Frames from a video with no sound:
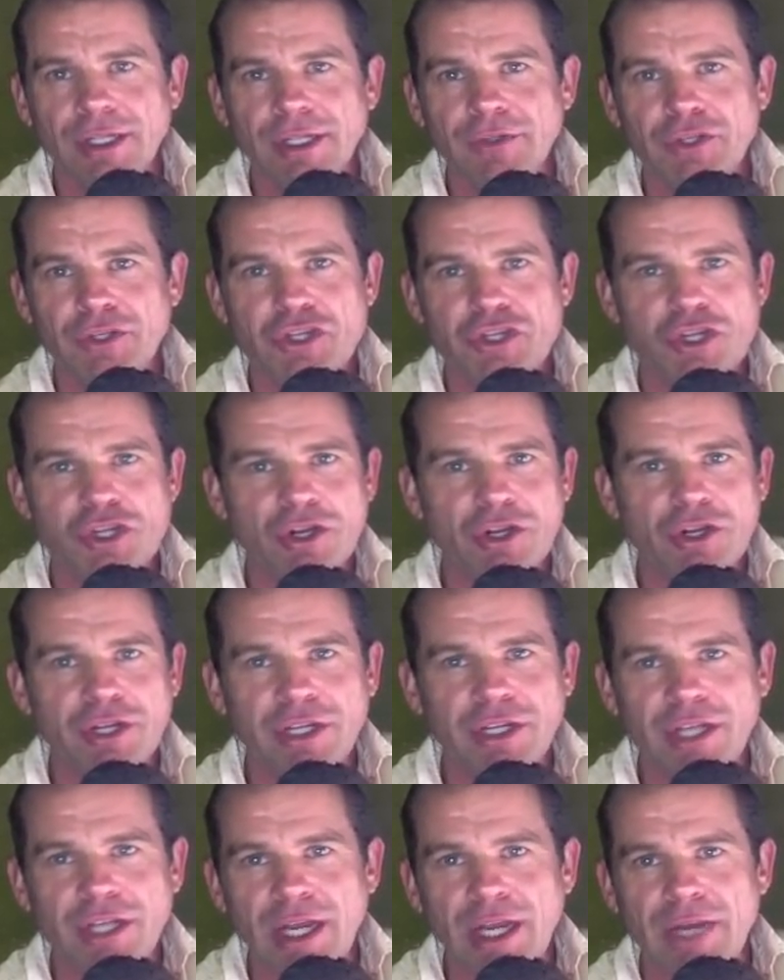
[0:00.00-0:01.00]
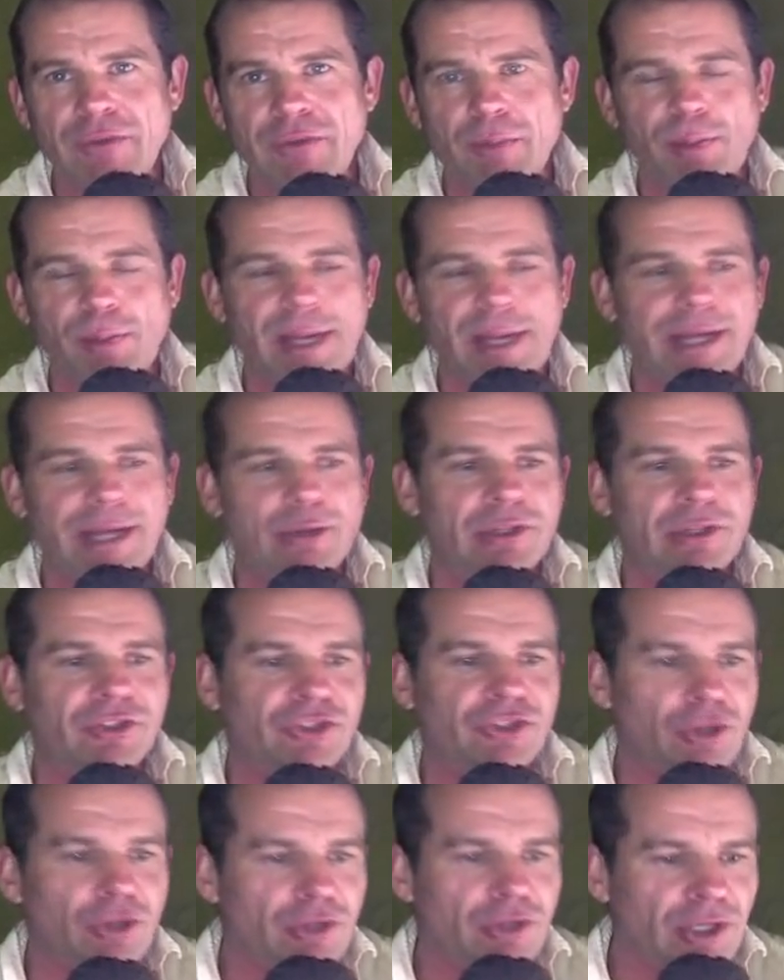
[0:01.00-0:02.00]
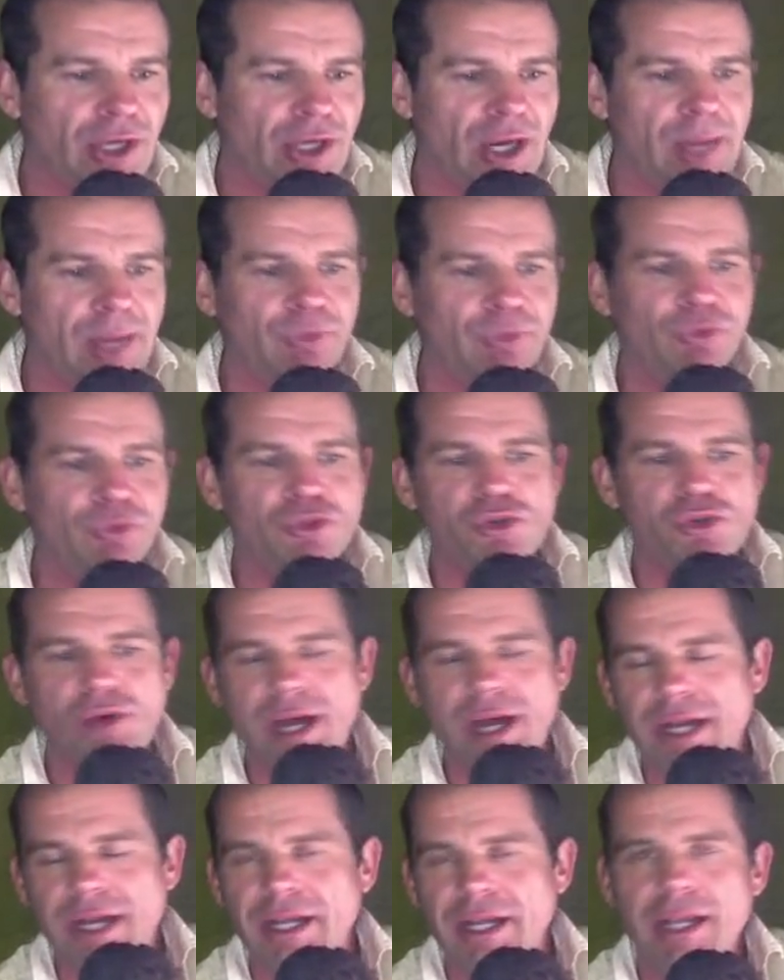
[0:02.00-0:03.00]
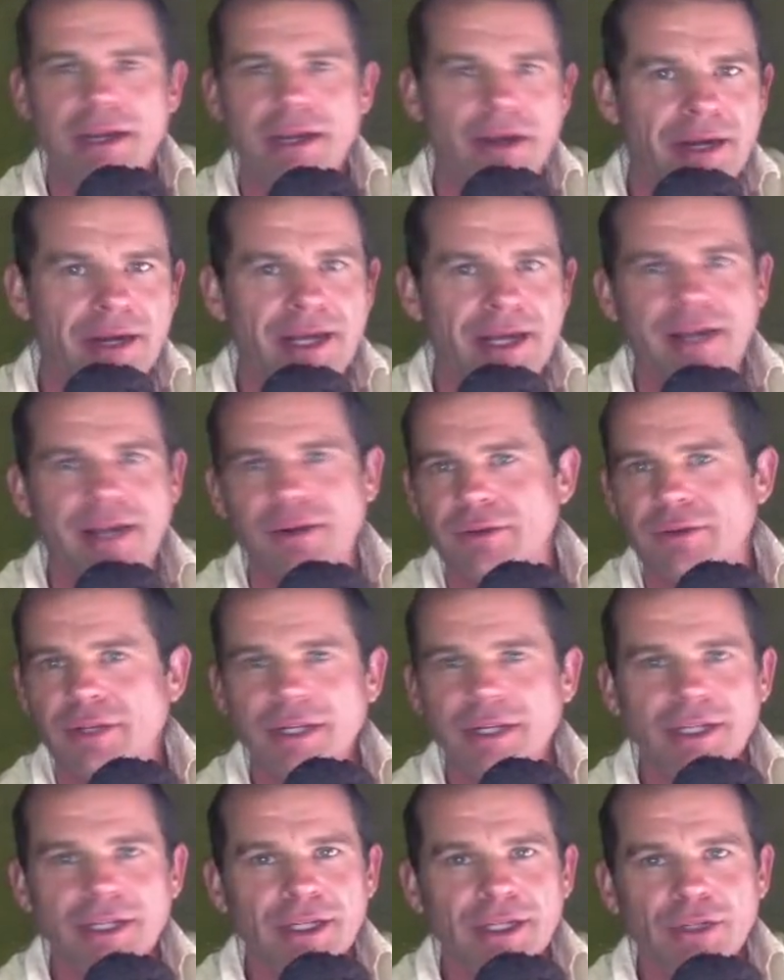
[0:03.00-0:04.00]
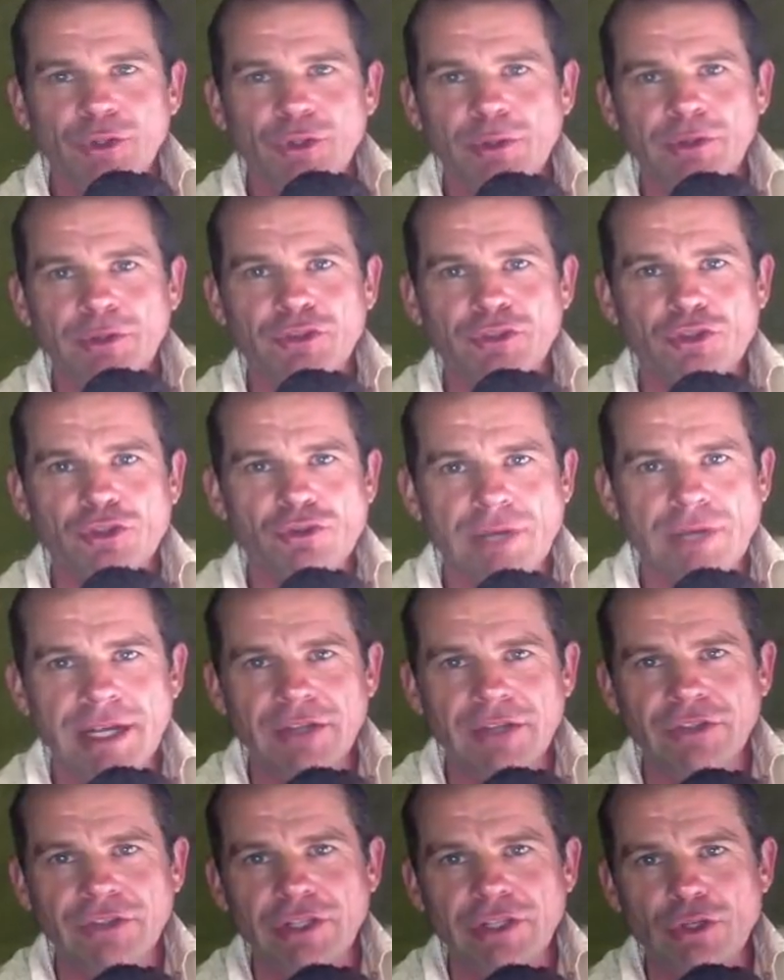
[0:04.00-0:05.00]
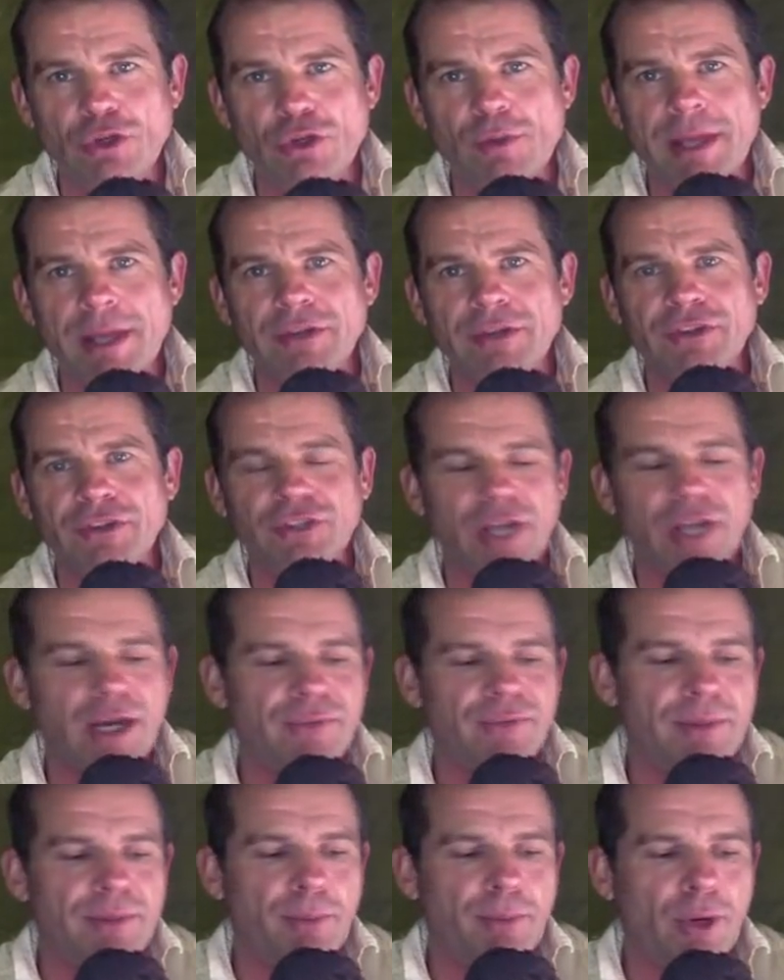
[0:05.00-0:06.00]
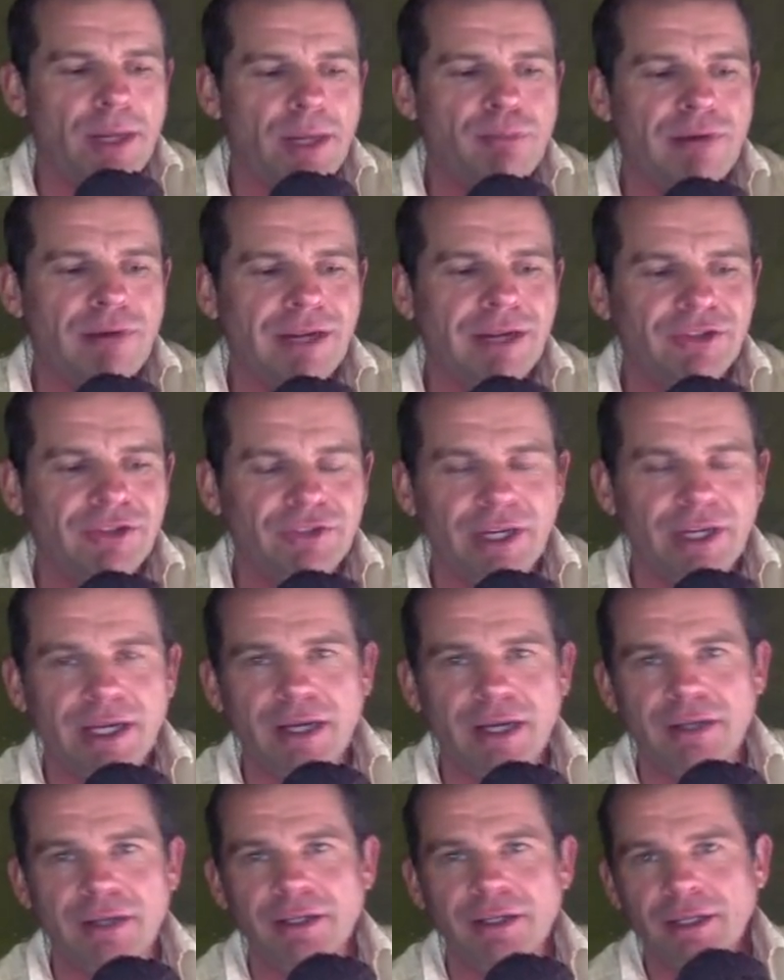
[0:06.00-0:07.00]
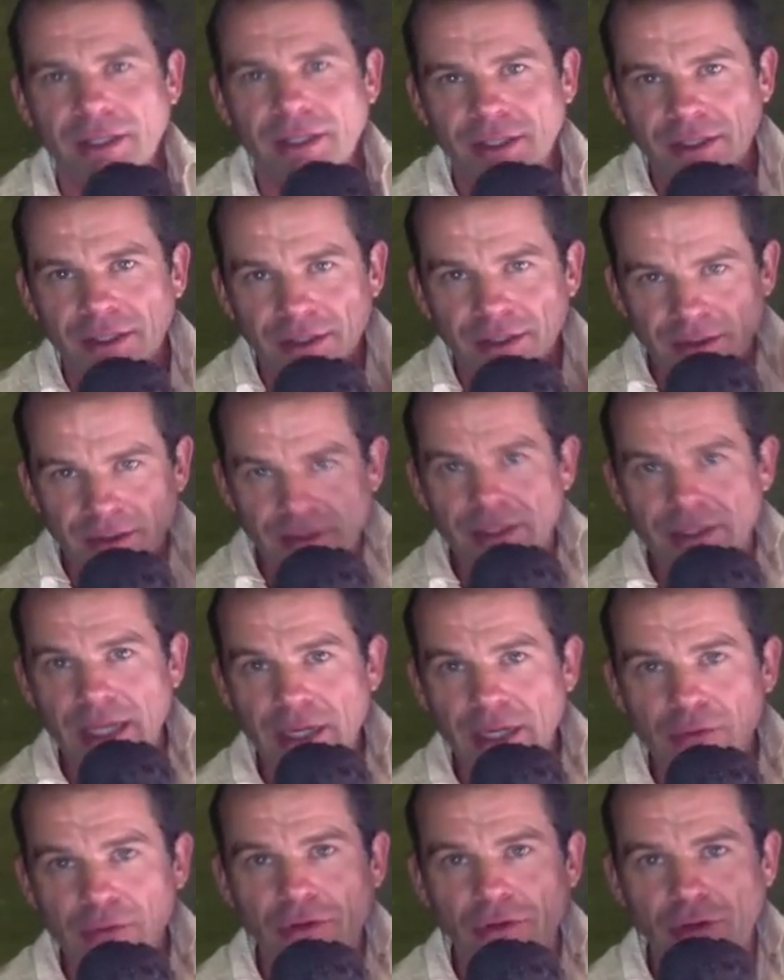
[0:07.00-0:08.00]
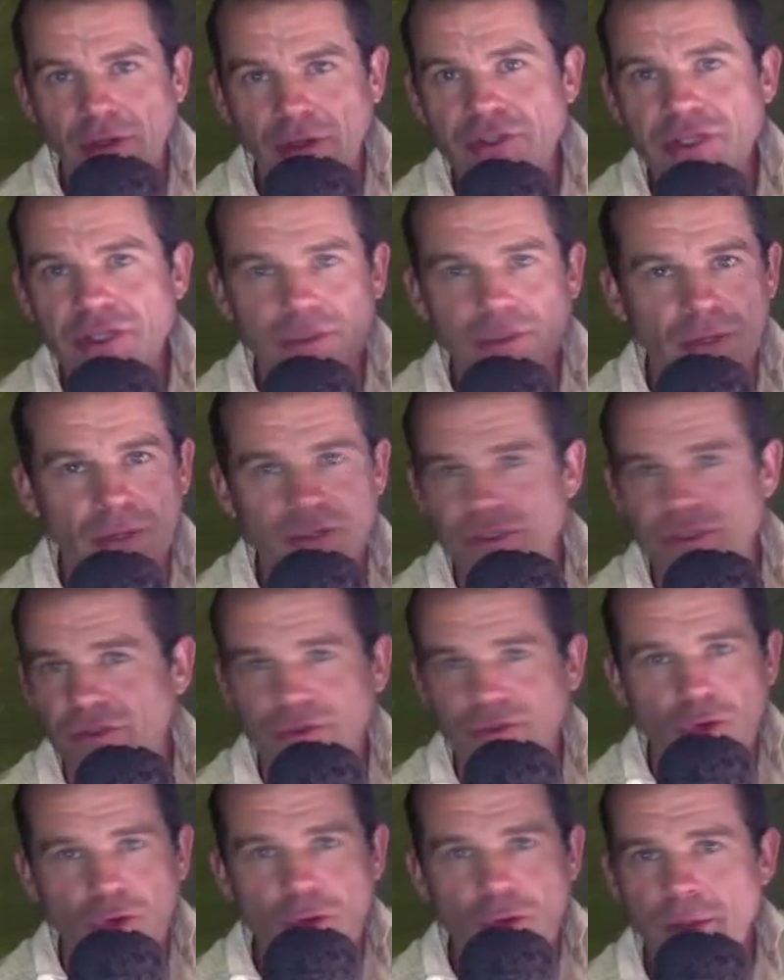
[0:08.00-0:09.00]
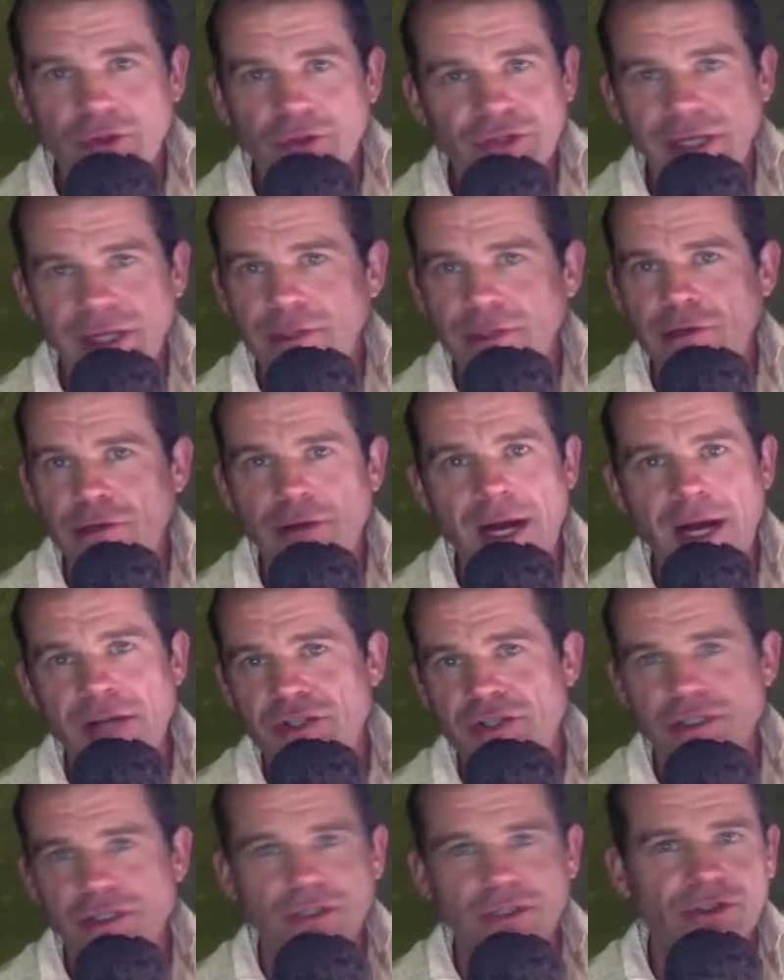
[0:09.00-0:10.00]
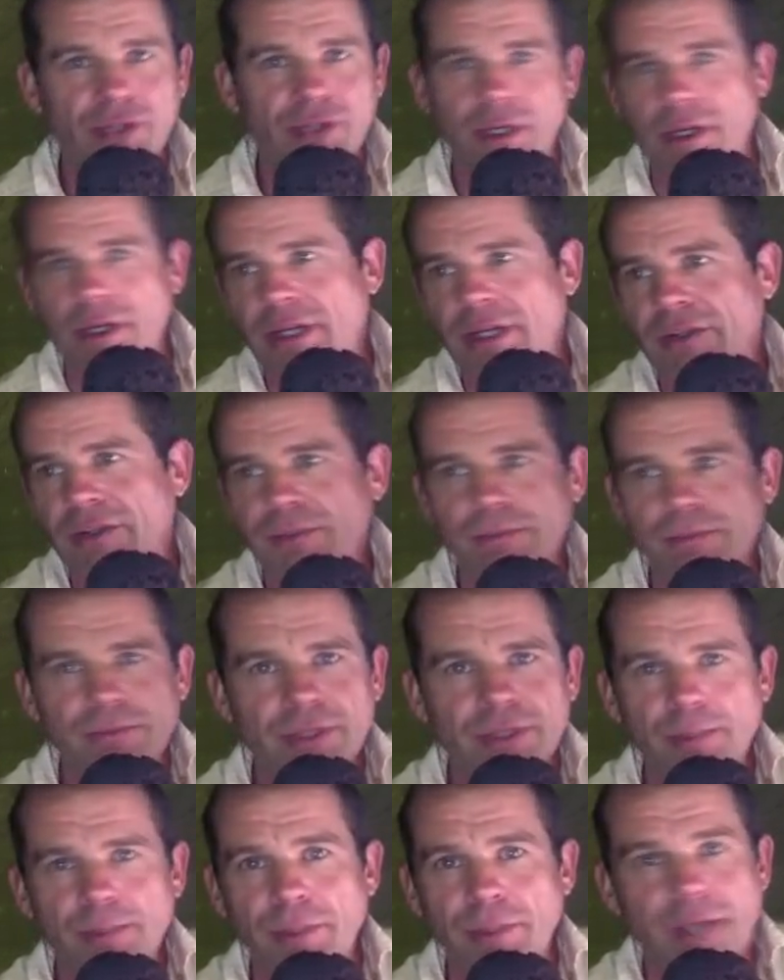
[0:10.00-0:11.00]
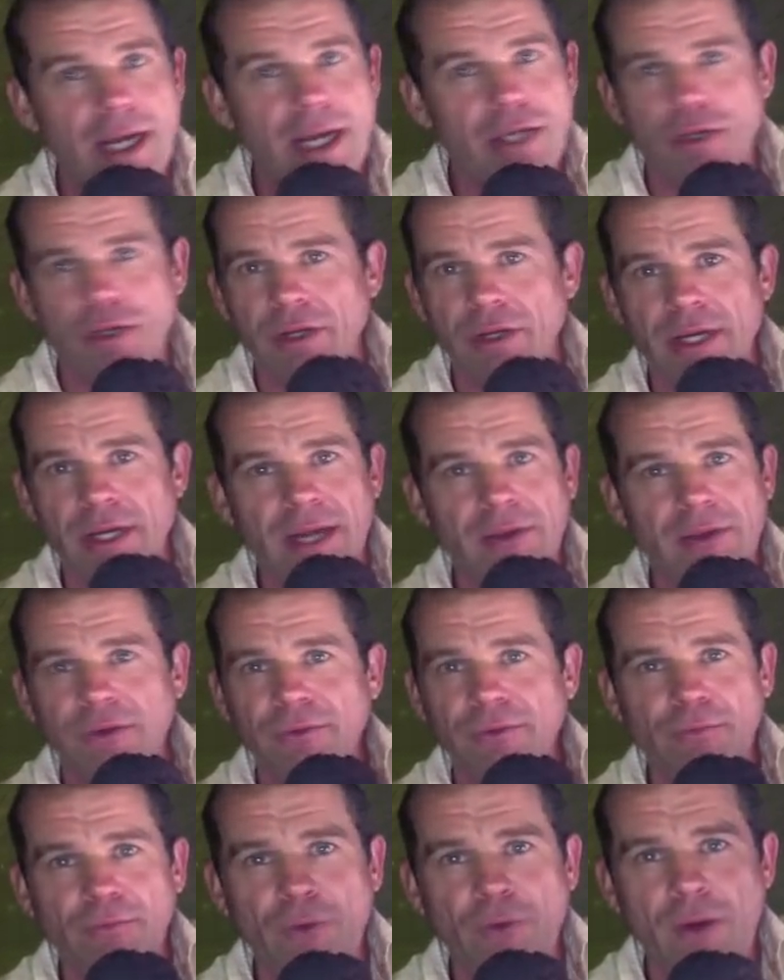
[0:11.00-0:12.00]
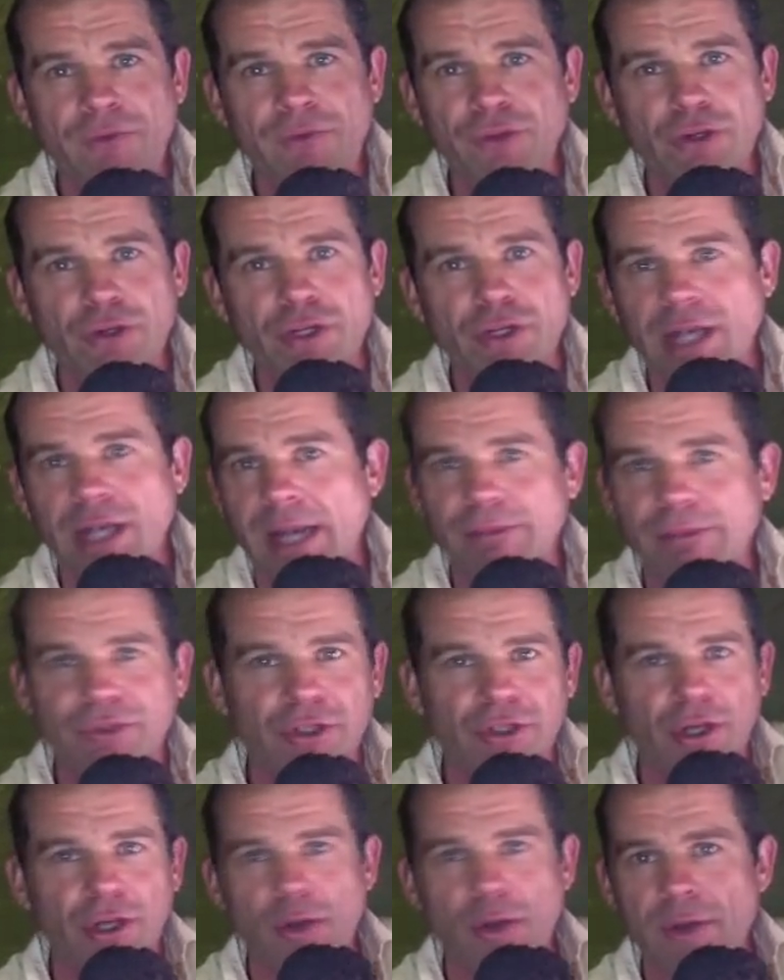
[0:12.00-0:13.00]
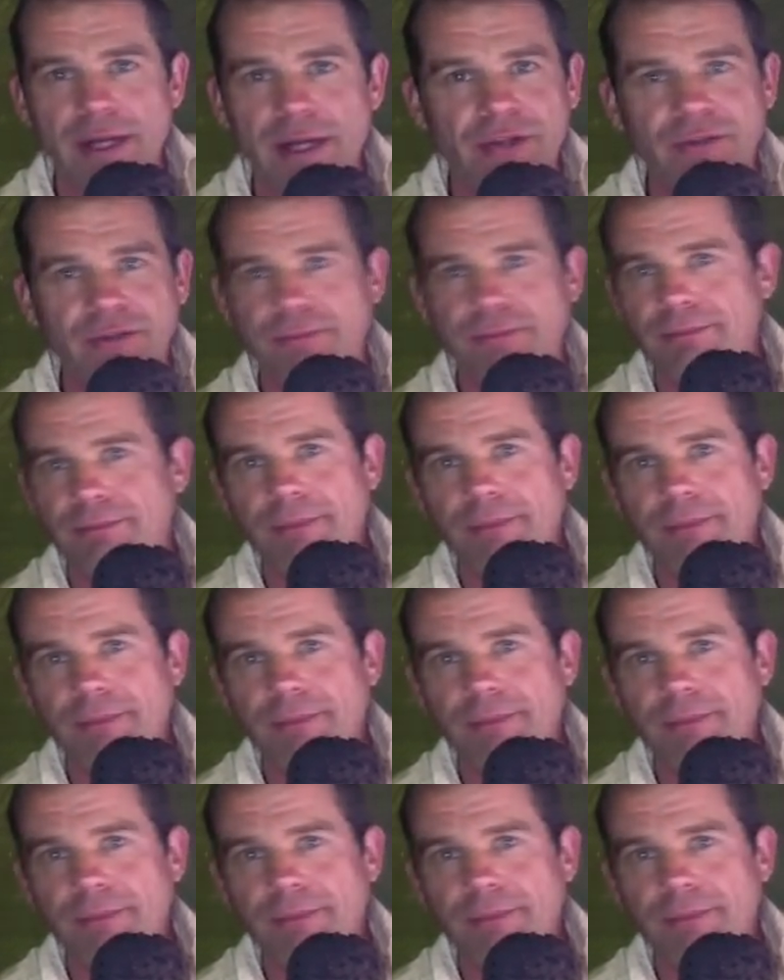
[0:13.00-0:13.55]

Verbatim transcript: that you're not going to get if you plan all these soccer games and training in and out and doing this crazy inhumane stuff. Your body breaks down endocrinologically wise. Your hormones start to crash, and you're just like, I need some. You know, but hey, you got another five soccer games to go in the next